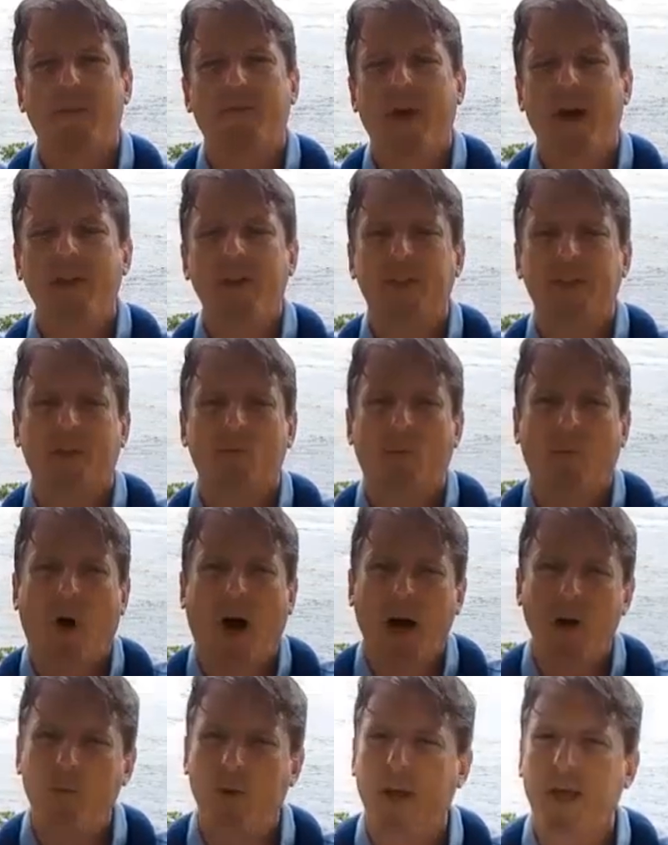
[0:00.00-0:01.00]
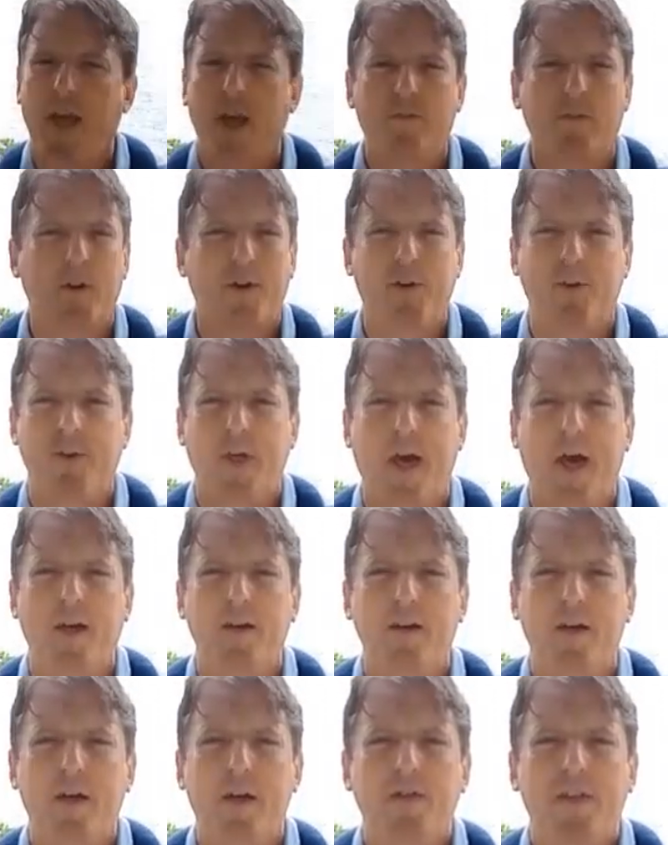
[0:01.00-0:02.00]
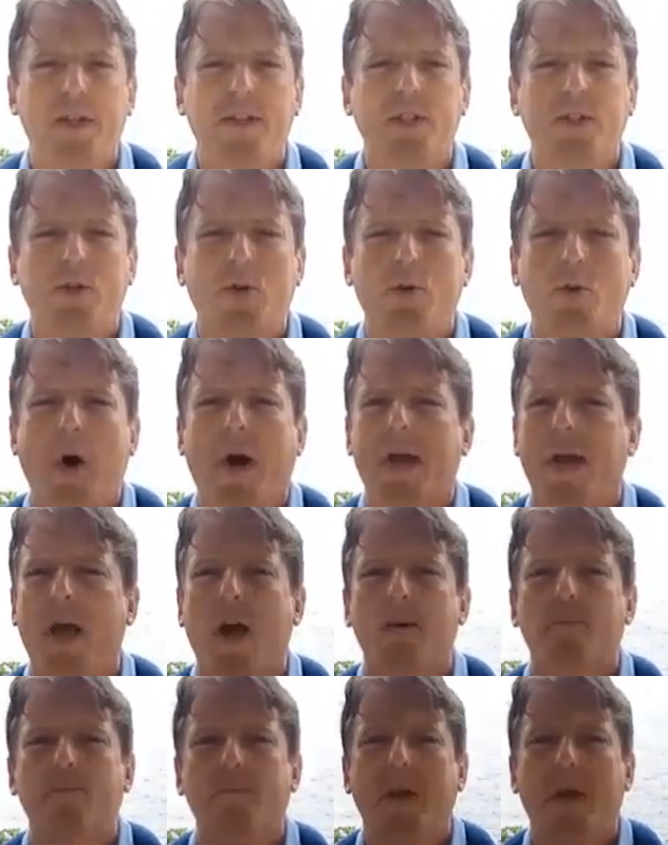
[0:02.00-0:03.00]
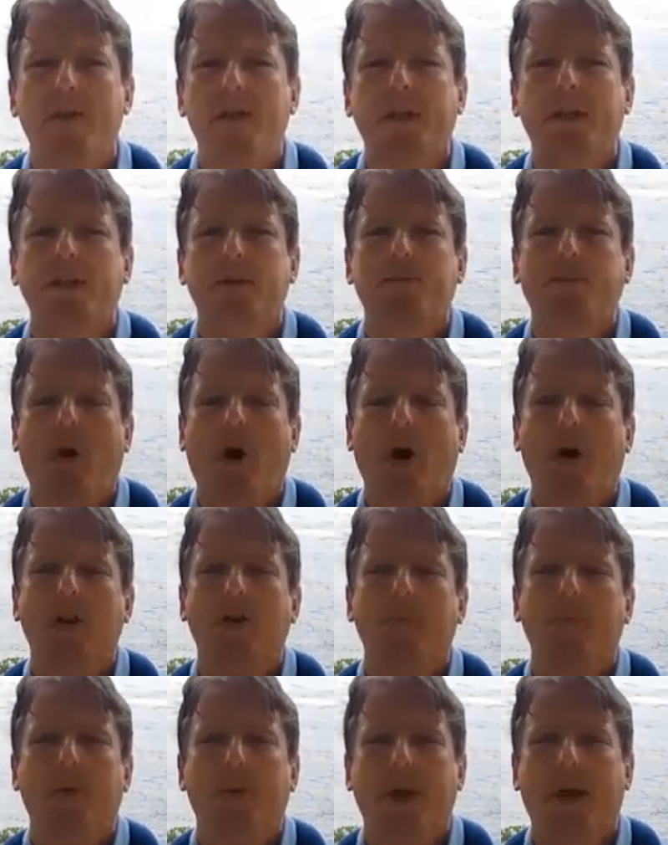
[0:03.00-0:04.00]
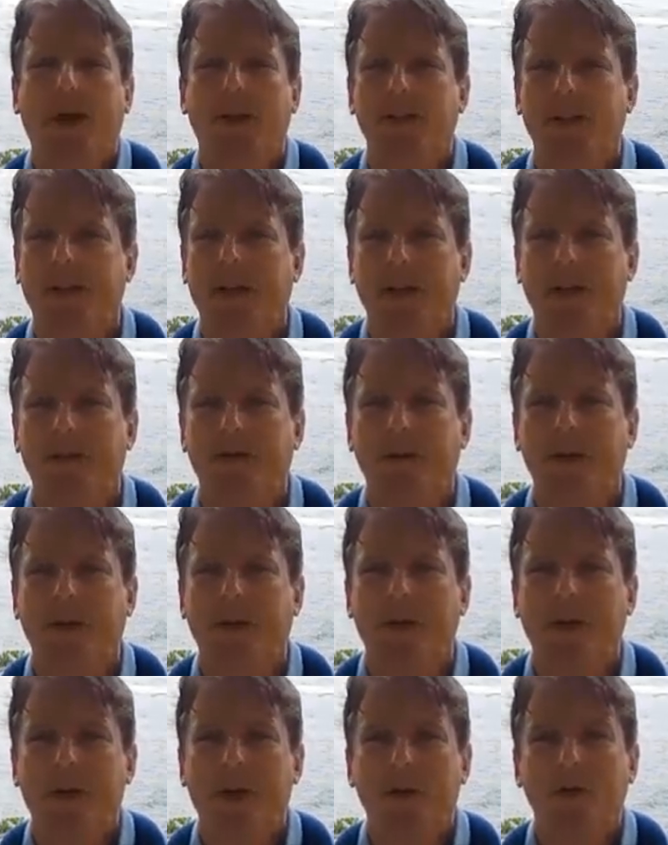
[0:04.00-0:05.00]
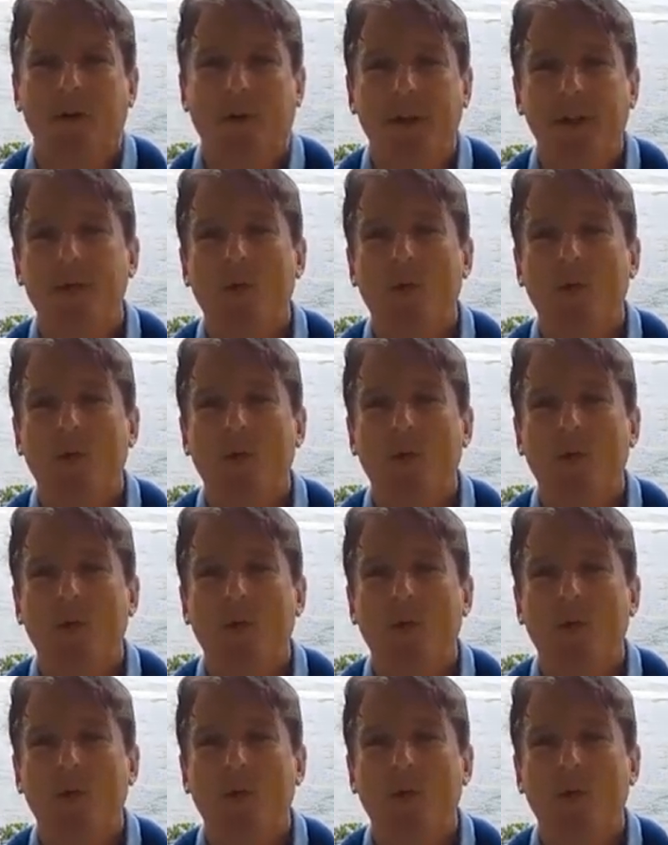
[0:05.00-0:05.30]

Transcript: And I finally said, why would I ever do that? This is who I am, and this is part of the beauty I get to give. The